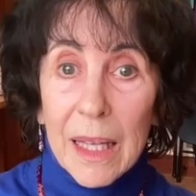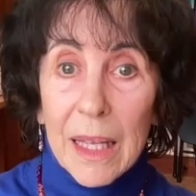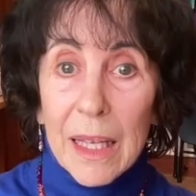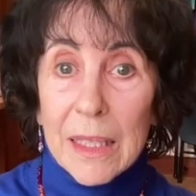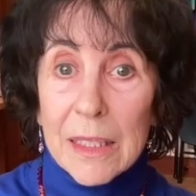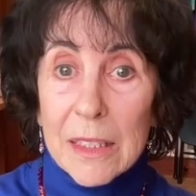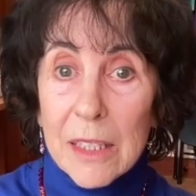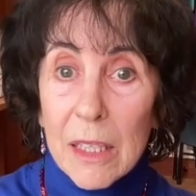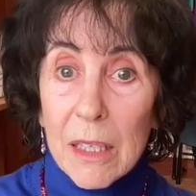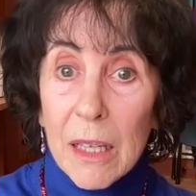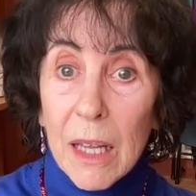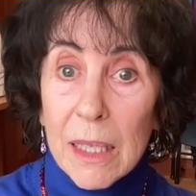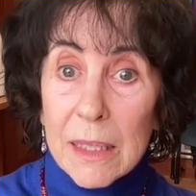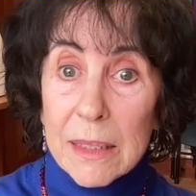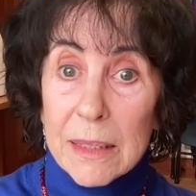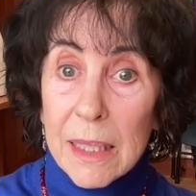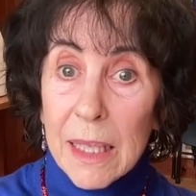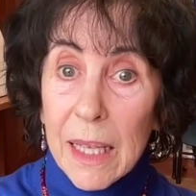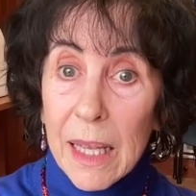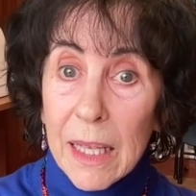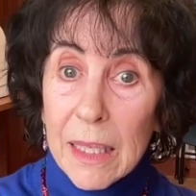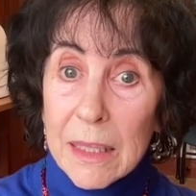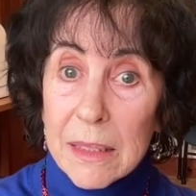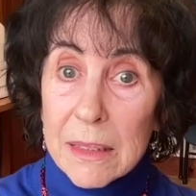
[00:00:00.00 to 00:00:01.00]
It's a lot to
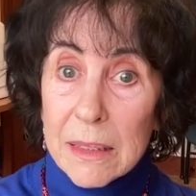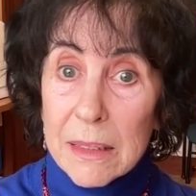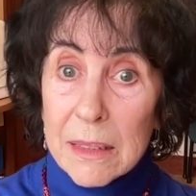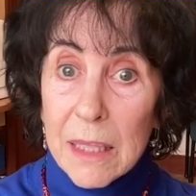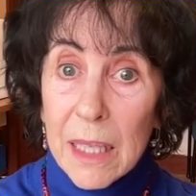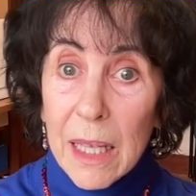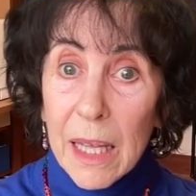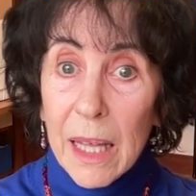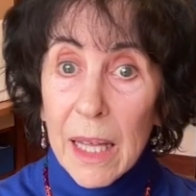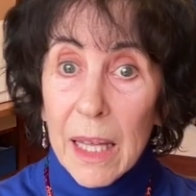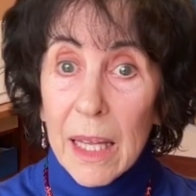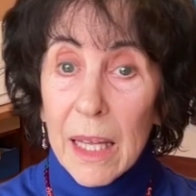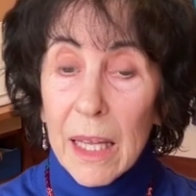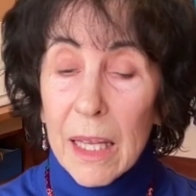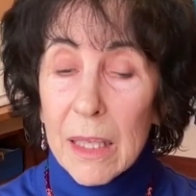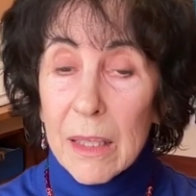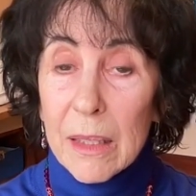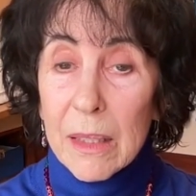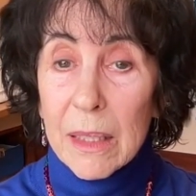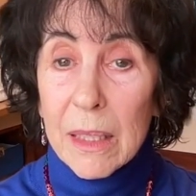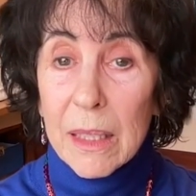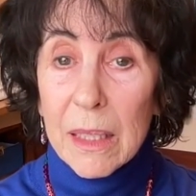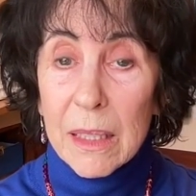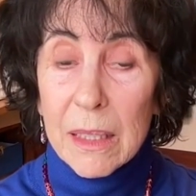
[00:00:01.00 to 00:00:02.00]
handle.
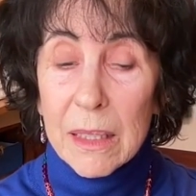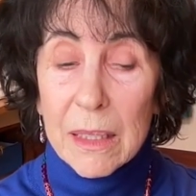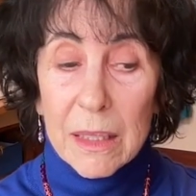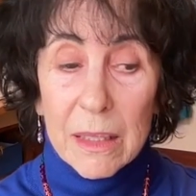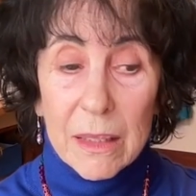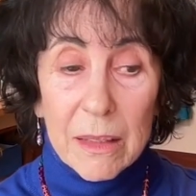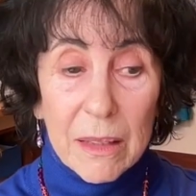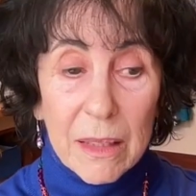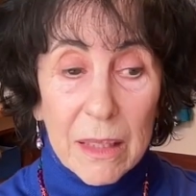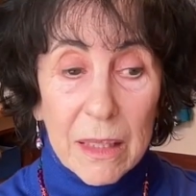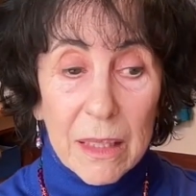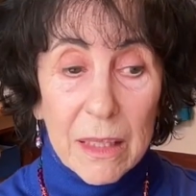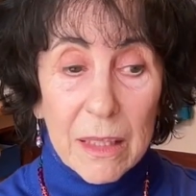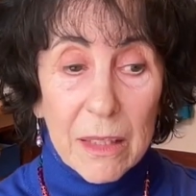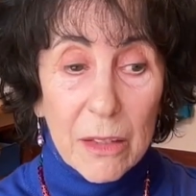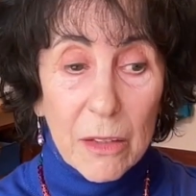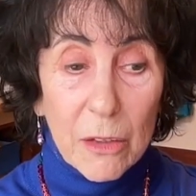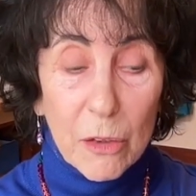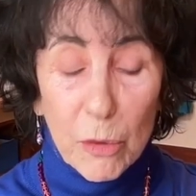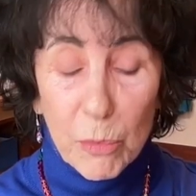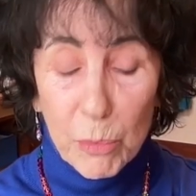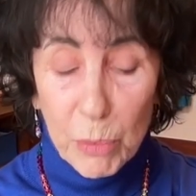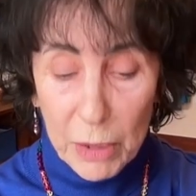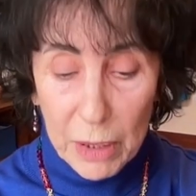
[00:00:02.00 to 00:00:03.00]
And
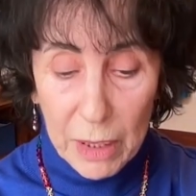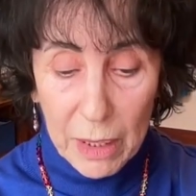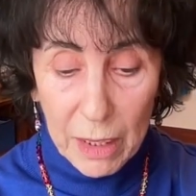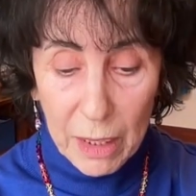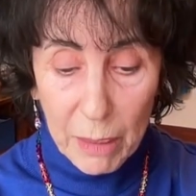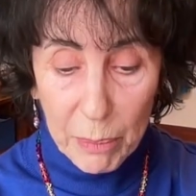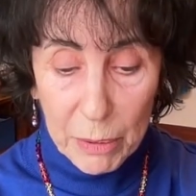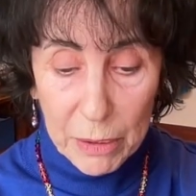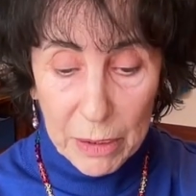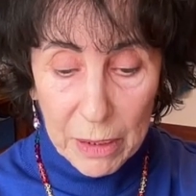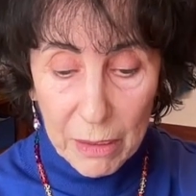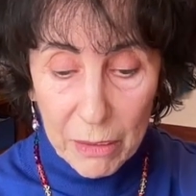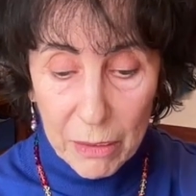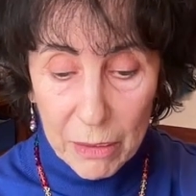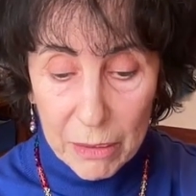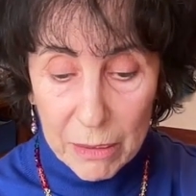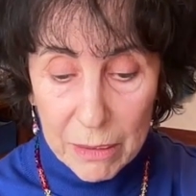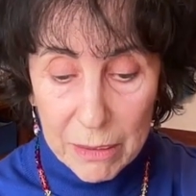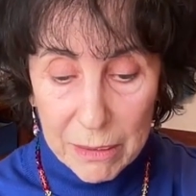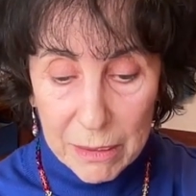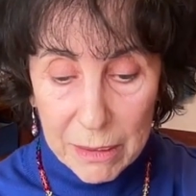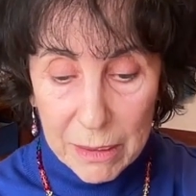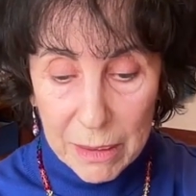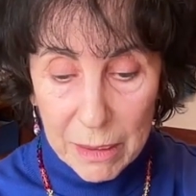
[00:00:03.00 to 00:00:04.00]
you're bringing up
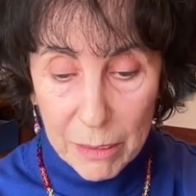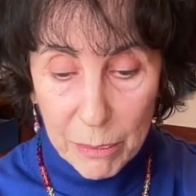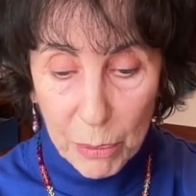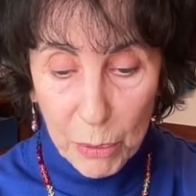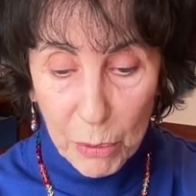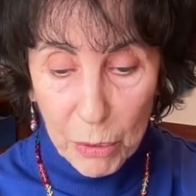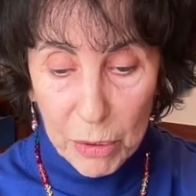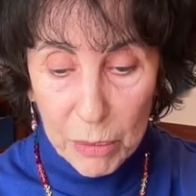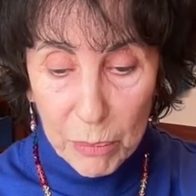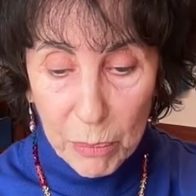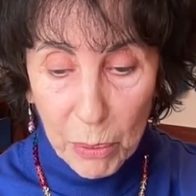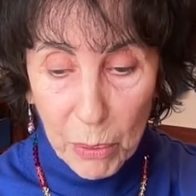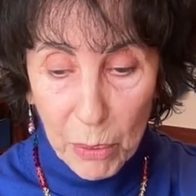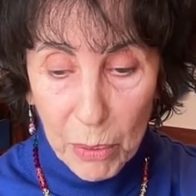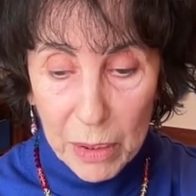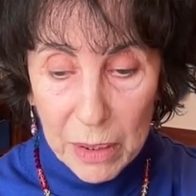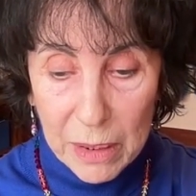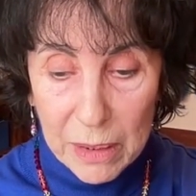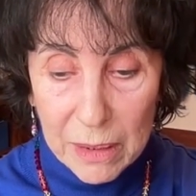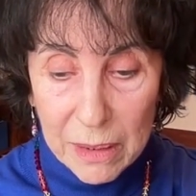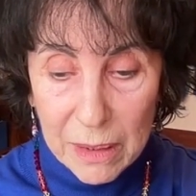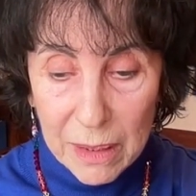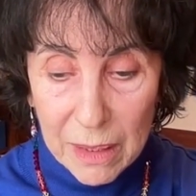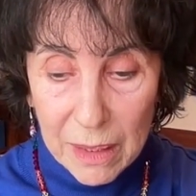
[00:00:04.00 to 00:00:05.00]
another important
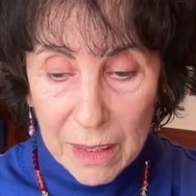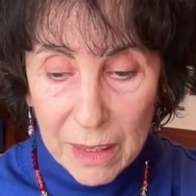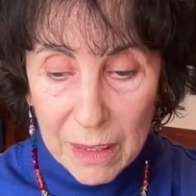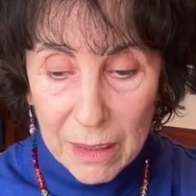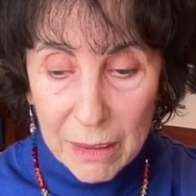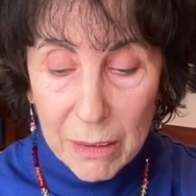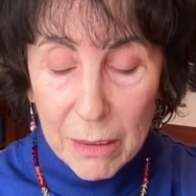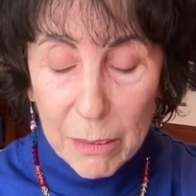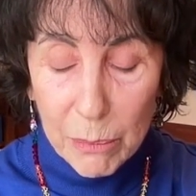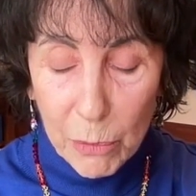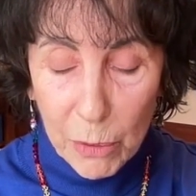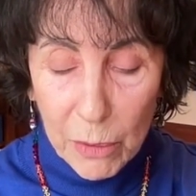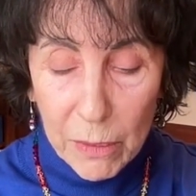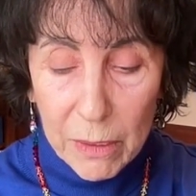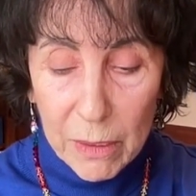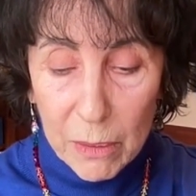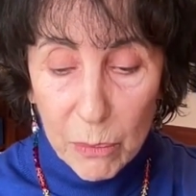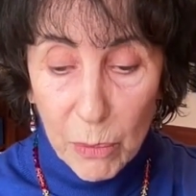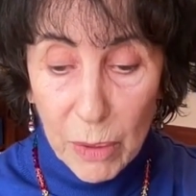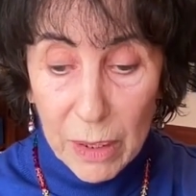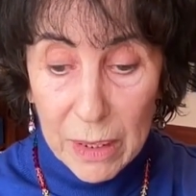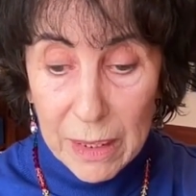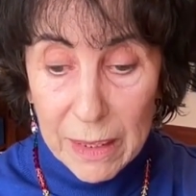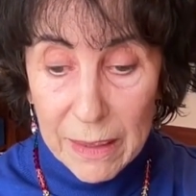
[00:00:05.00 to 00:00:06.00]
point, or more
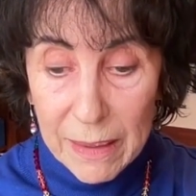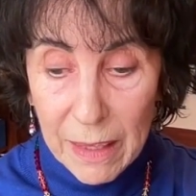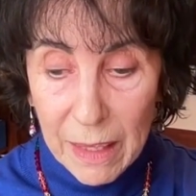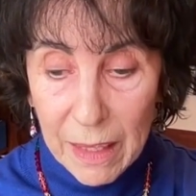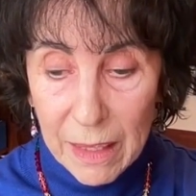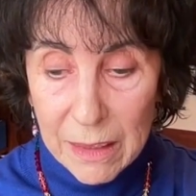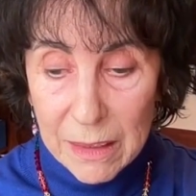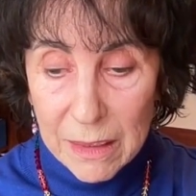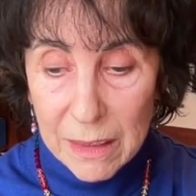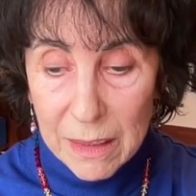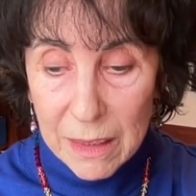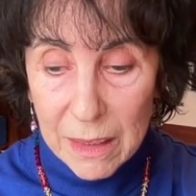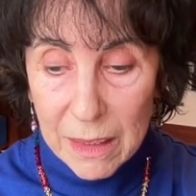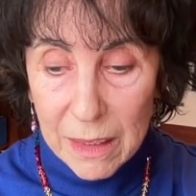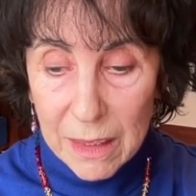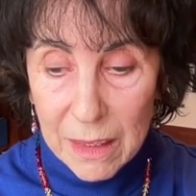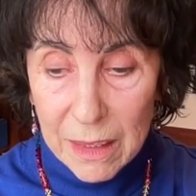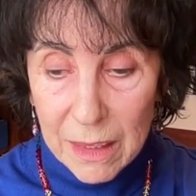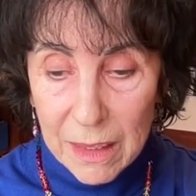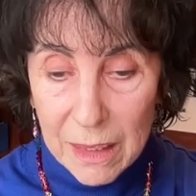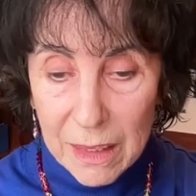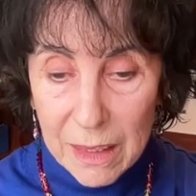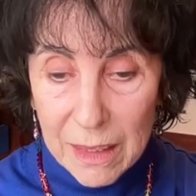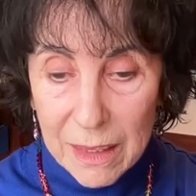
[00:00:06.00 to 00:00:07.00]
than one in that.
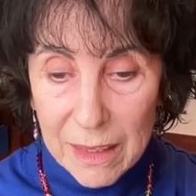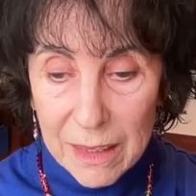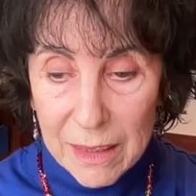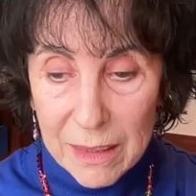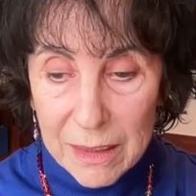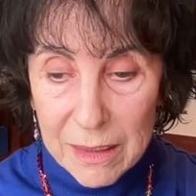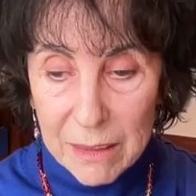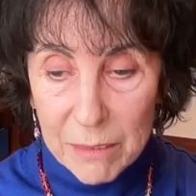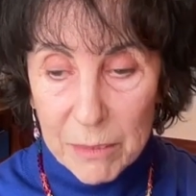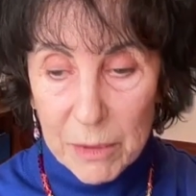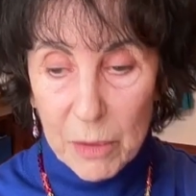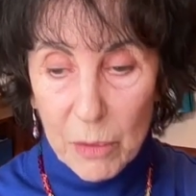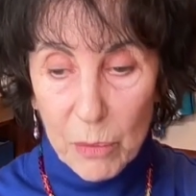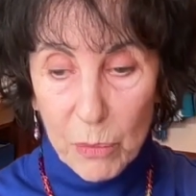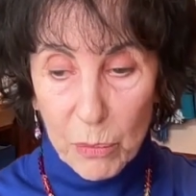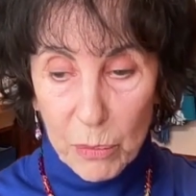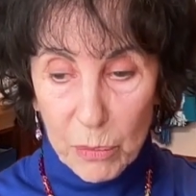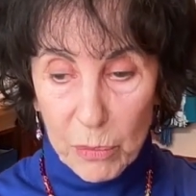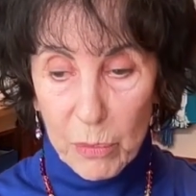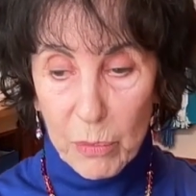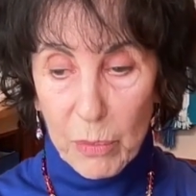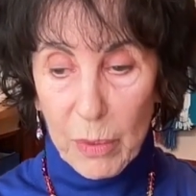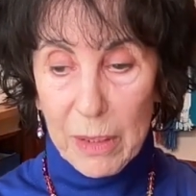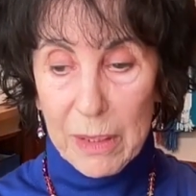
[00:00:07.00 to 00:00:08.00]
I mean,
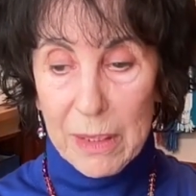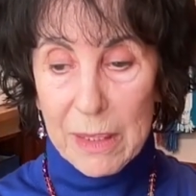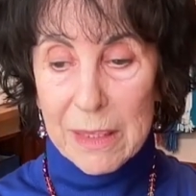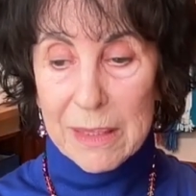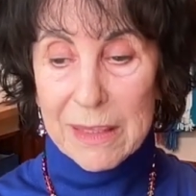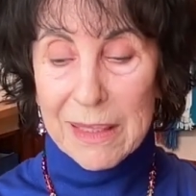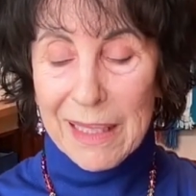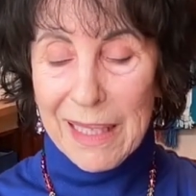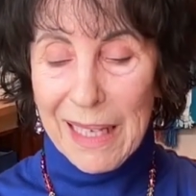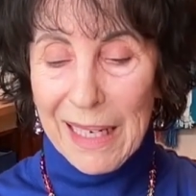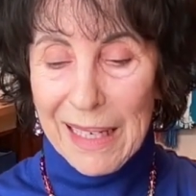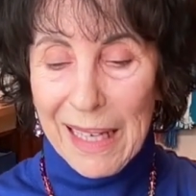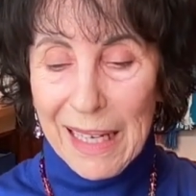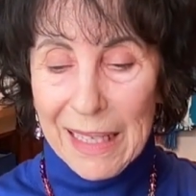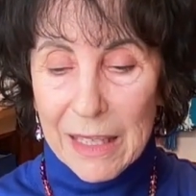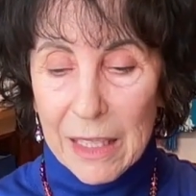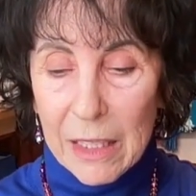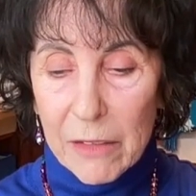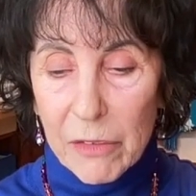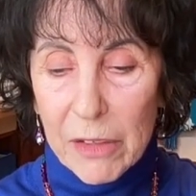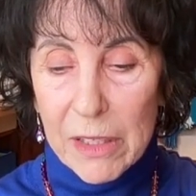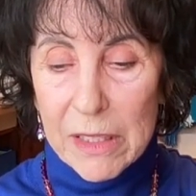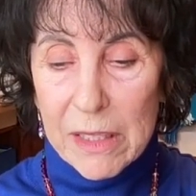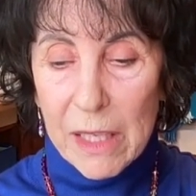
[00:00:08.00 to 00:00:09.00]
one is, and I like
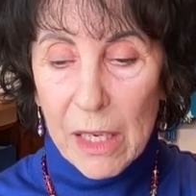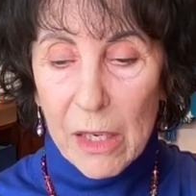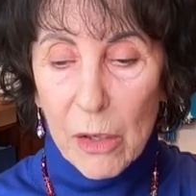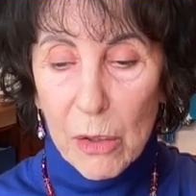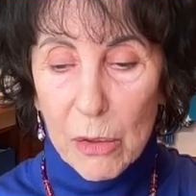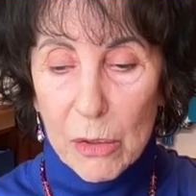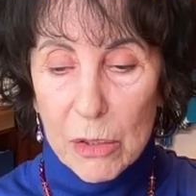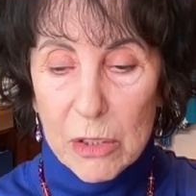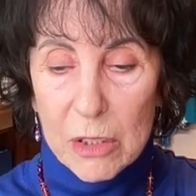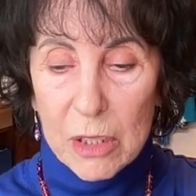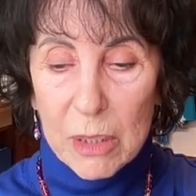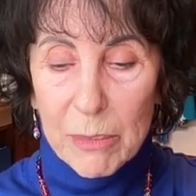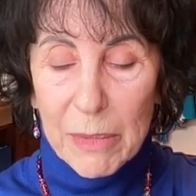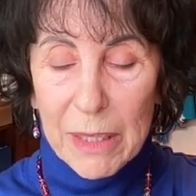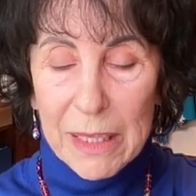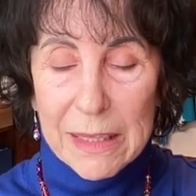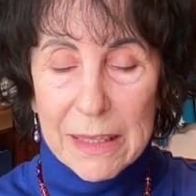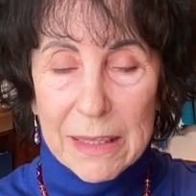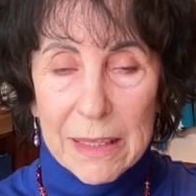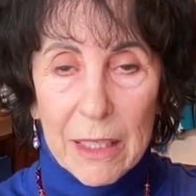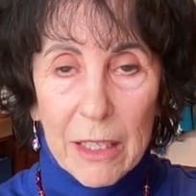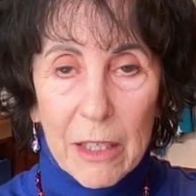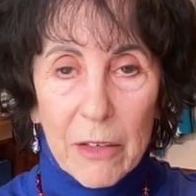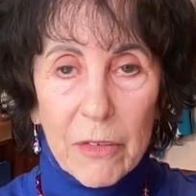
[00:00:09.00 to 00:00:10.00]
that phrase, I owe it to
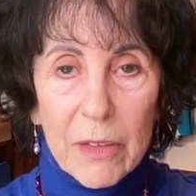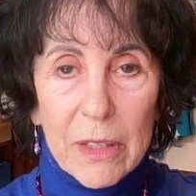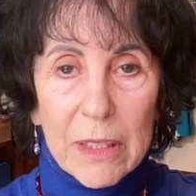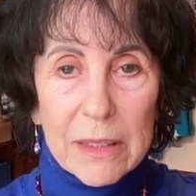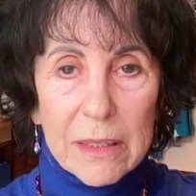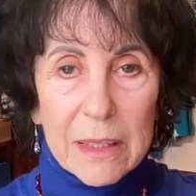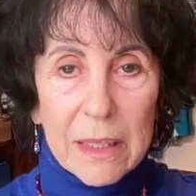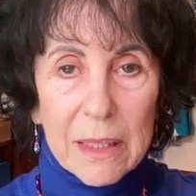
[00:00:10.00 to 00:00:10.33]
myself.